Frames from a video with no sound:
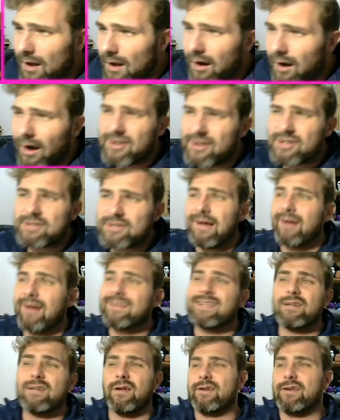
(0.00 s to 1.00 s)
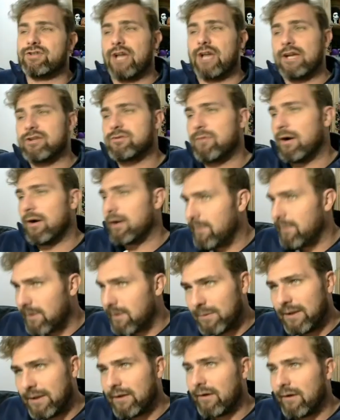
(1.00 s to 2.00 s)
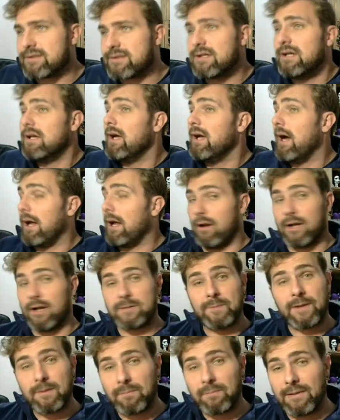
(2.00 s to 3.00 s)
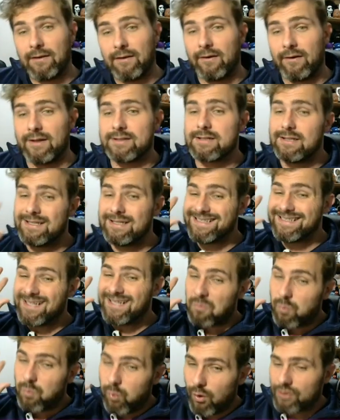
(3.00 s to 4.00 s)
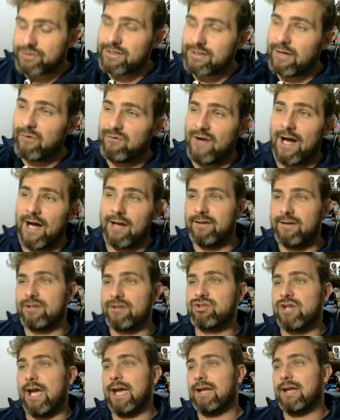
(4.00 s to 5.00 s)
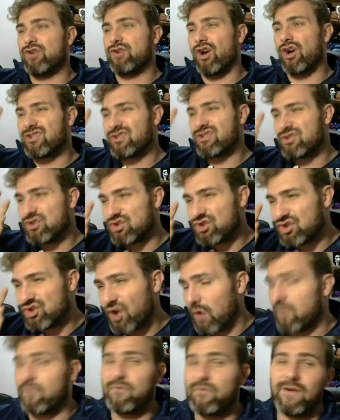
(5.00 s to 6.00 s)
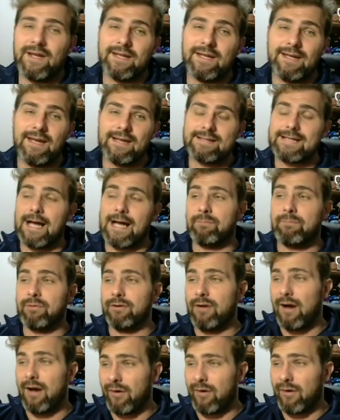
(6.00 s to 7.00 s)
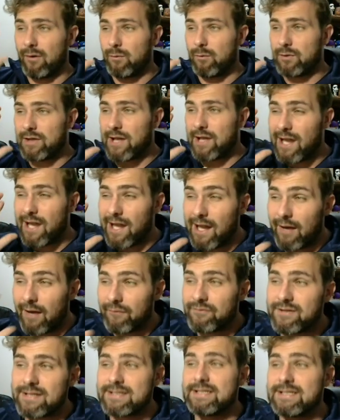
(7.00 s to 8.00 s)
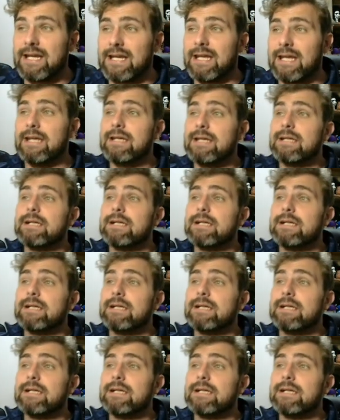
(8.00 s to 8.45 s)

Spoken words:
I didn't like this change. I'm going to be completely honest, and I like to be completely honest. Wasn't a fan of this change. I don't think it needed to happen, and I would love to see